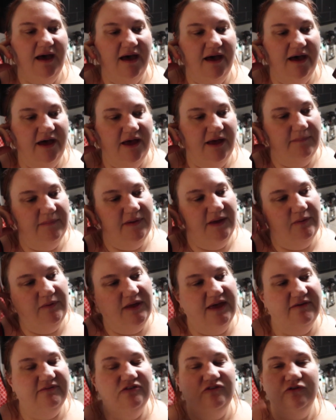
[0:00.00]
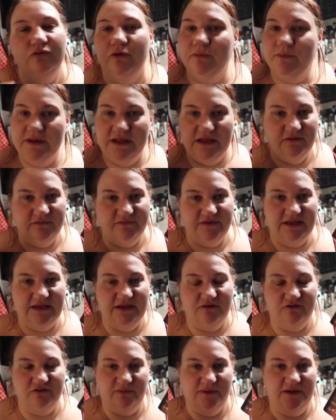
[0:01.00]
Um, and we have a dual POV
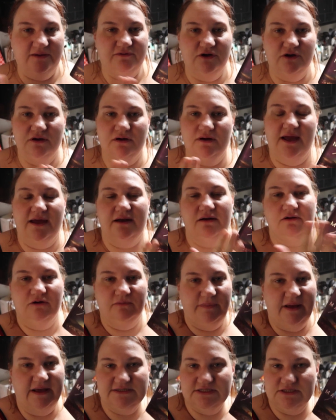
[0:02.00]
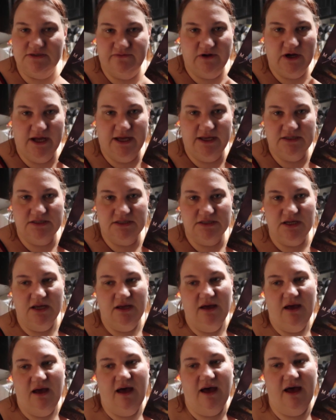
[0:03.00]
here, so we have her and her best friend,
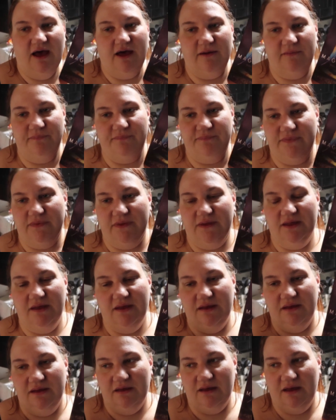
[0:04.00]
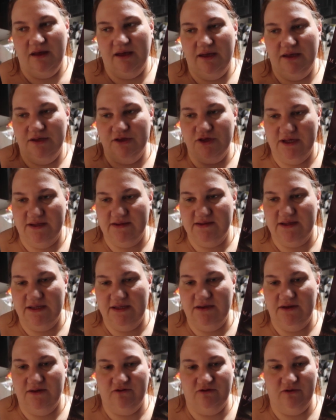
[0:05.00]
um, uh,
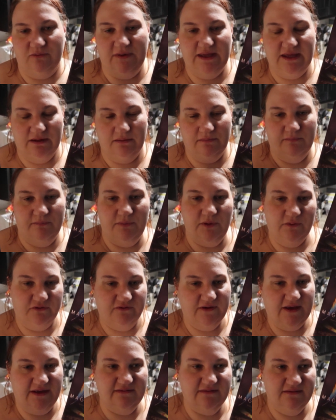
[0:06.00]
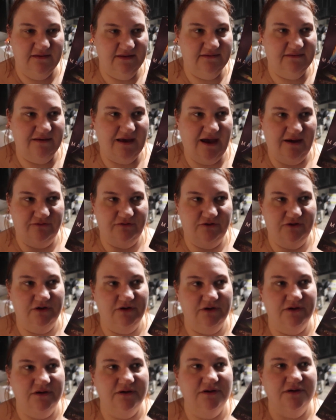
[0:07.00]
Jason, and so we get both sides of this
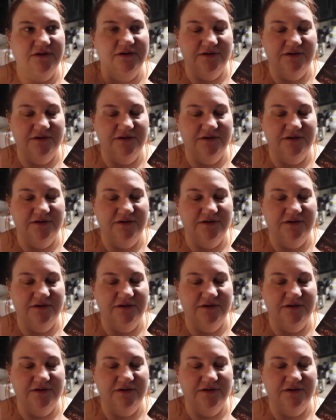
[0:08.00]
after